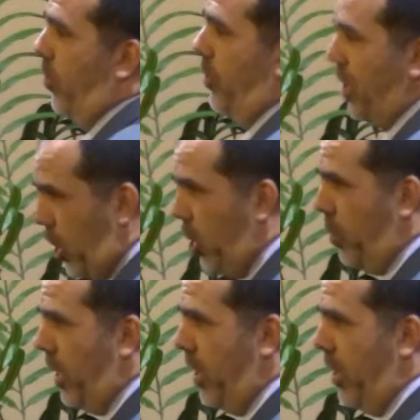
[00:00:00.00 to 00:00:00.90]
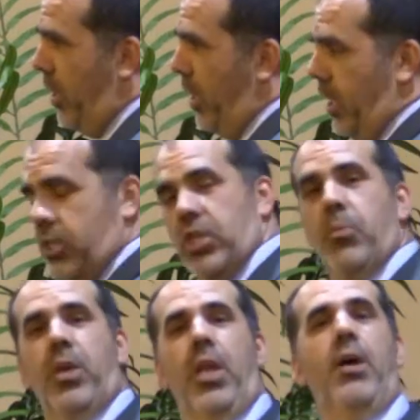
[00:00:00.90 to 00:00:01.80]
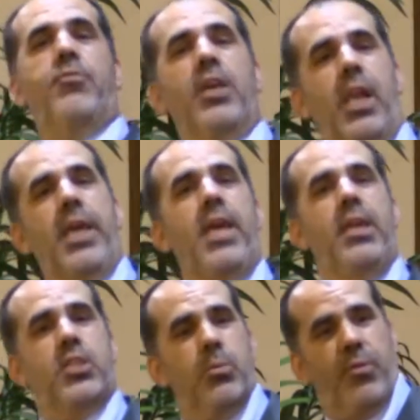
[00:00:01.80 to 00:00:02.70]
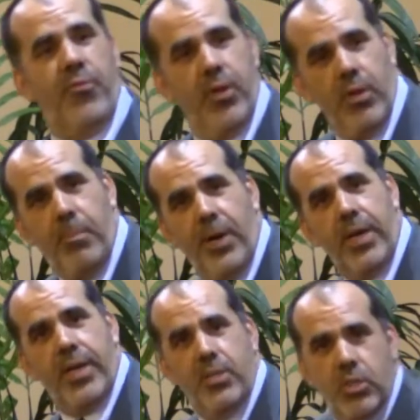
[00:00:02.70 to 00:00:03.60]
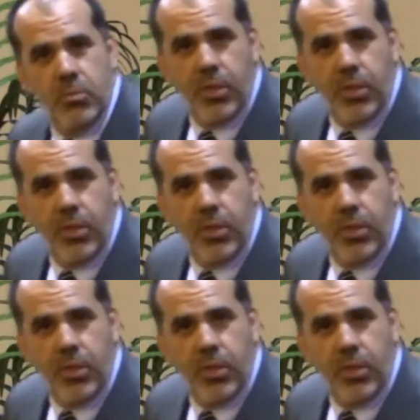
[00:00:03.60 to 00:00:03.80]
floor in Cuba. She would love to clean. She would fill the bucket. She